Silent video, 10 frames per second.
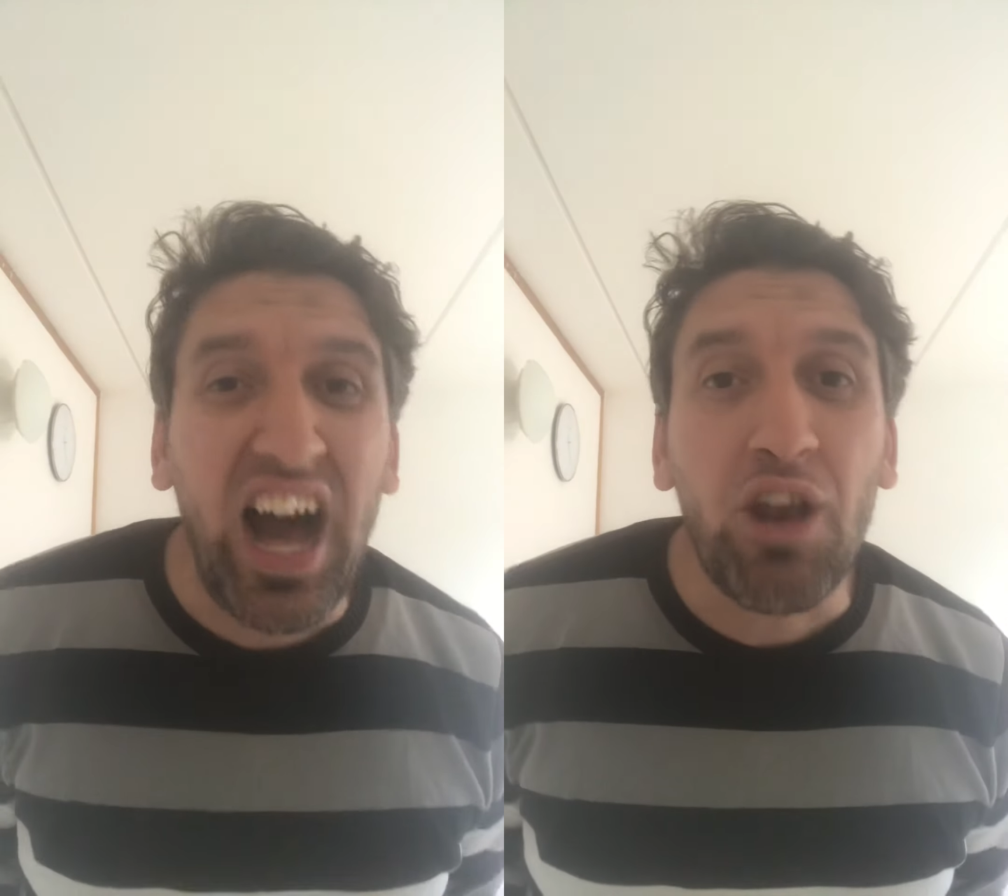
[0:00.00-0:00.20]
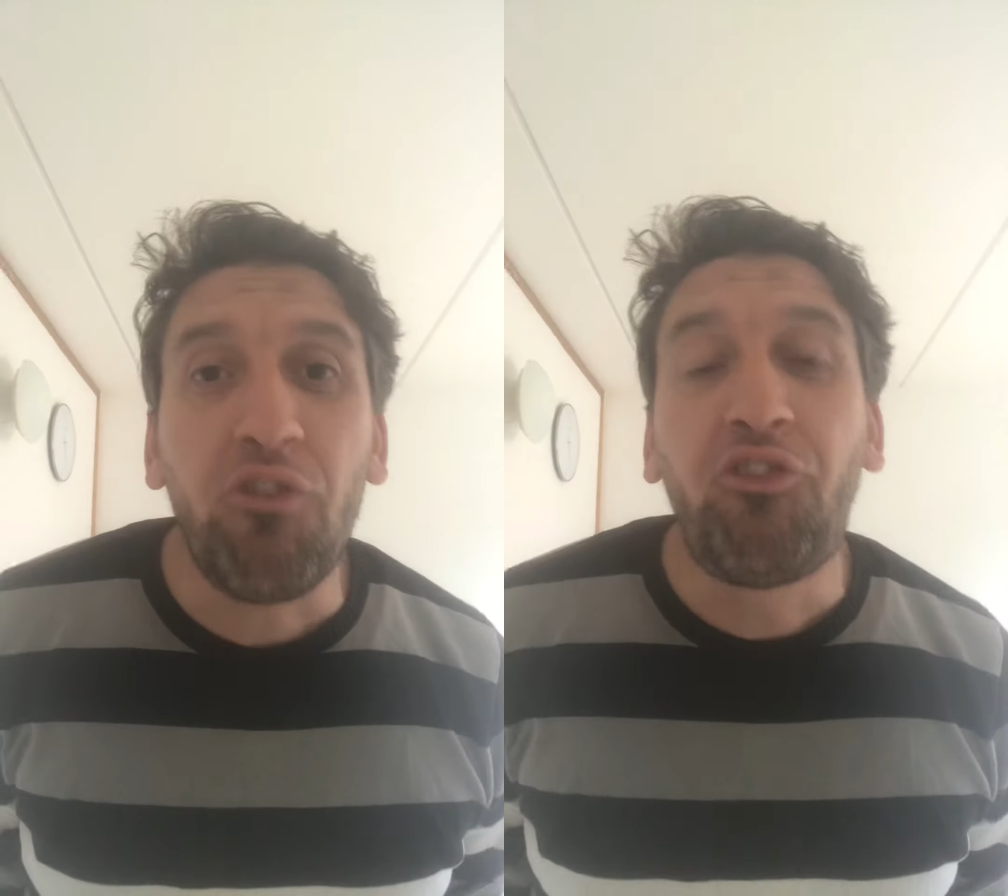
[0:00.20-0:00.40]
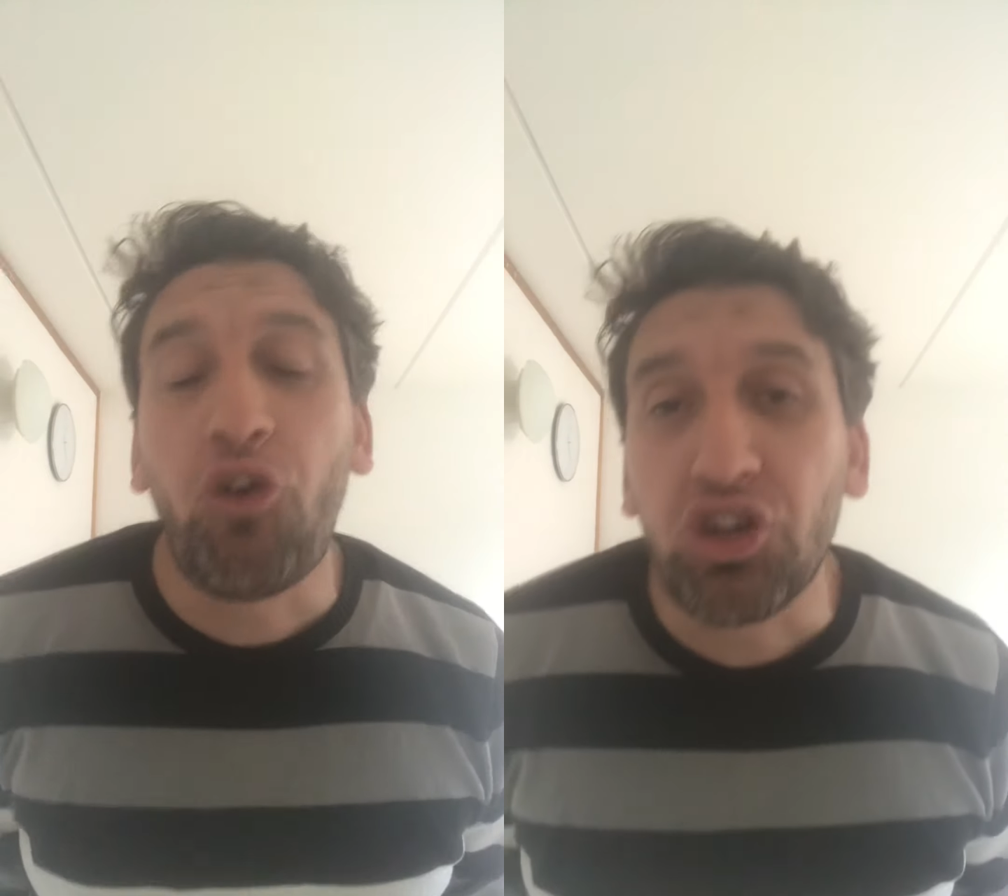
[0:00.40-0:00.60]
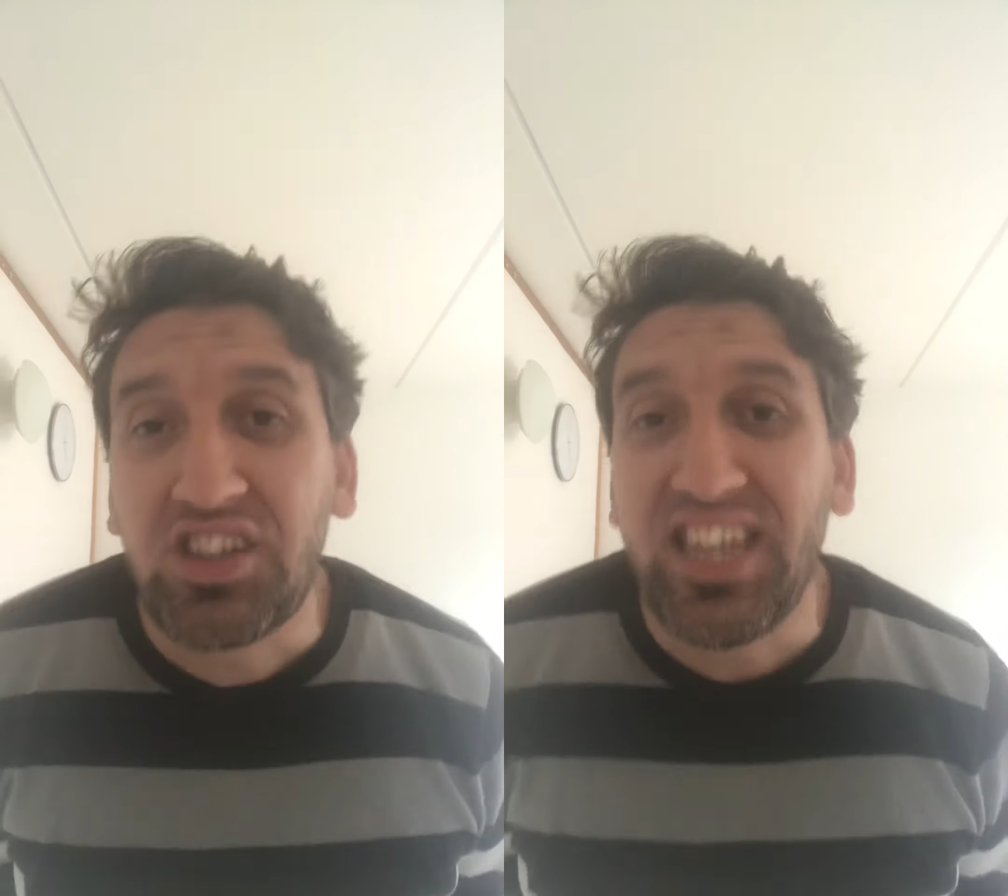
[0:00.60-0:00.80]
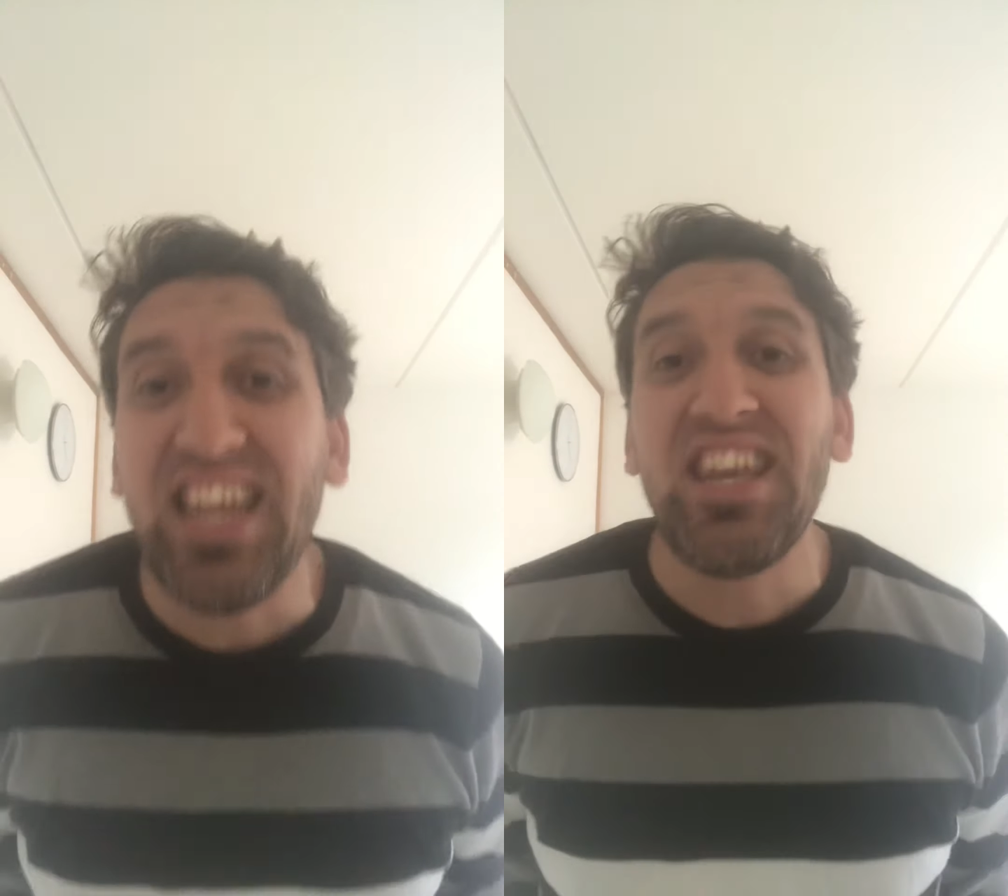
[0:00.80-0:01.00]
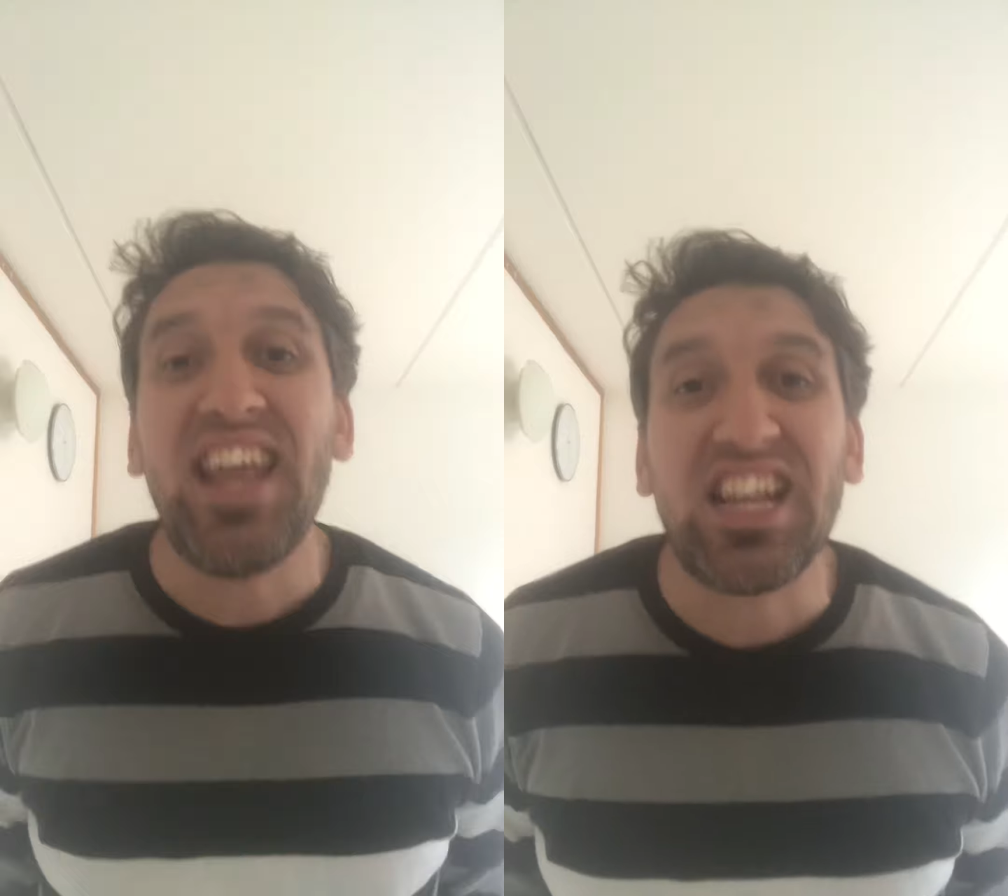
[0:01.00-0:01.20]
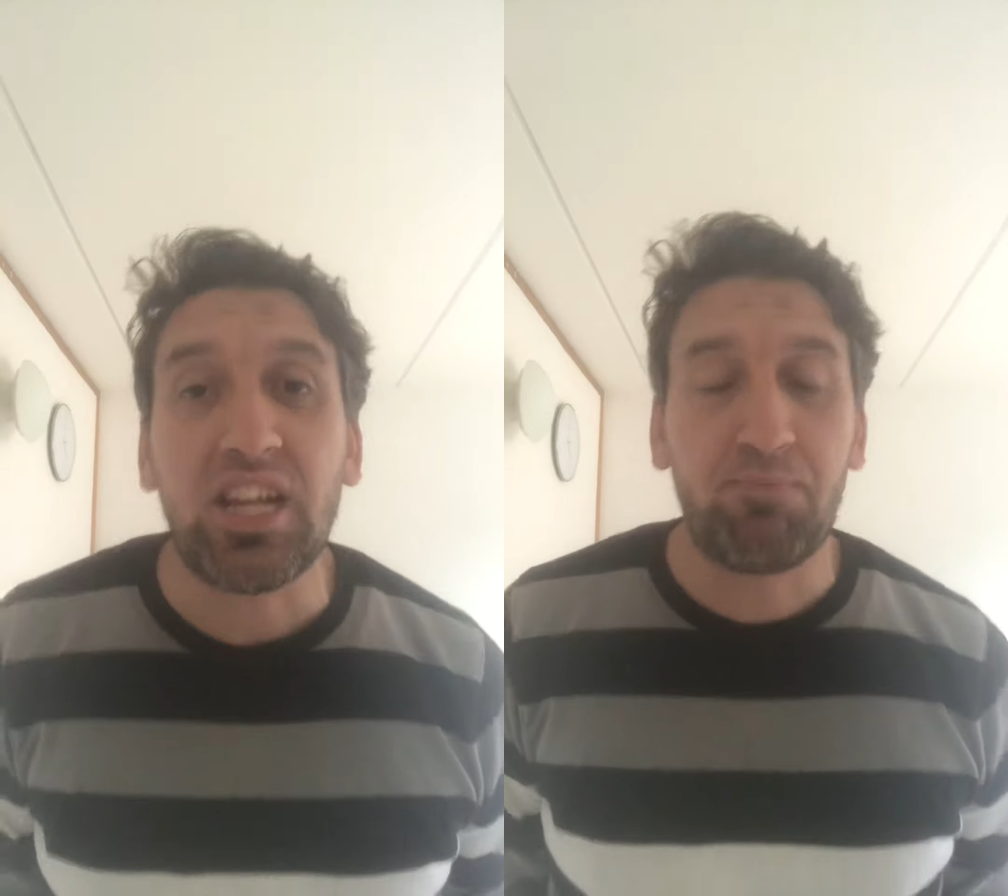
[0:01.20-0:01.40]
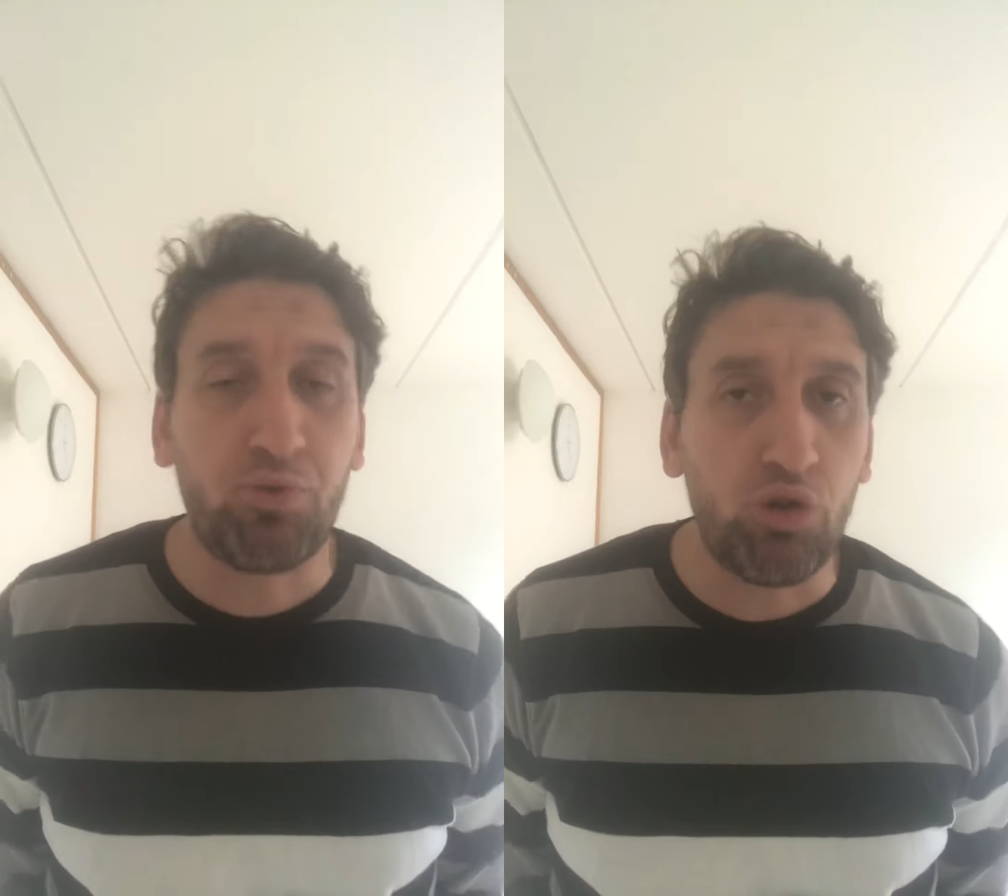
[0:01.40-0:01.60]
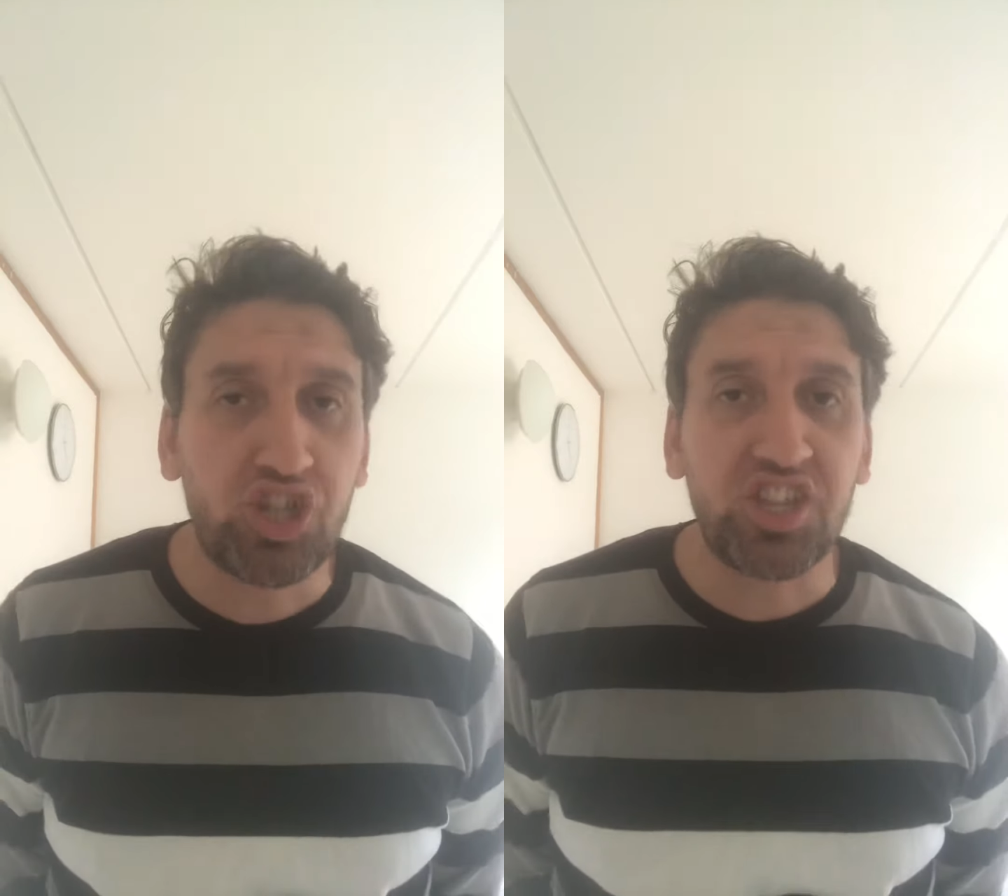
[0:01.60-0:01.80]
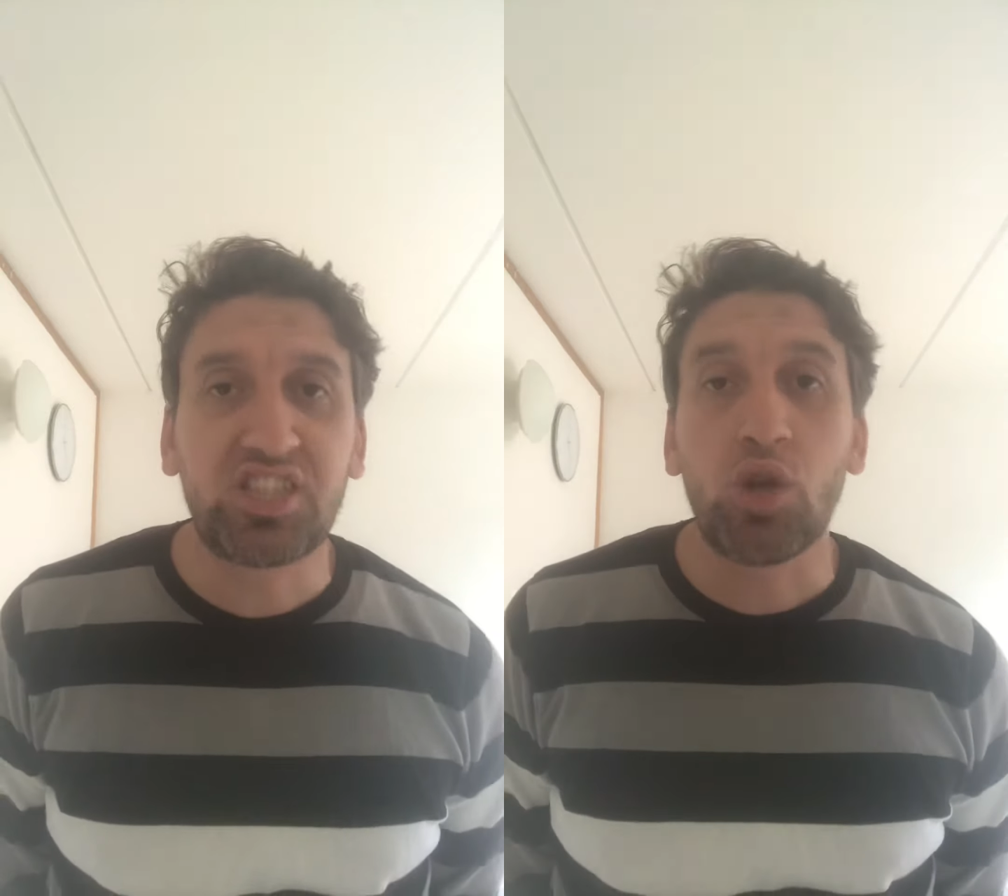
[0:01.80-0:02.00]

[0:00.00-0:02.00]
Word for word: out of 14 net approaches,